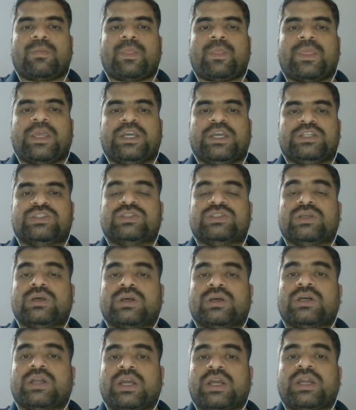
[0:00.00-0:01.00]
it's
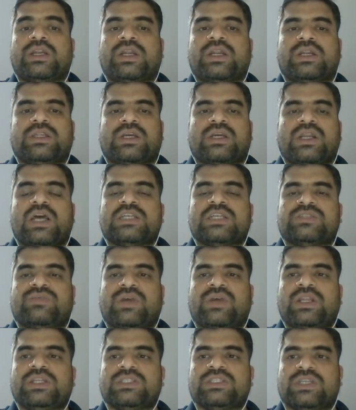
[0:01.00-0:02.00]
created the class file
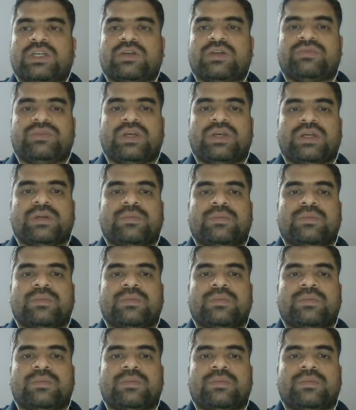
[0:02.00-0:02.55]
inside of that.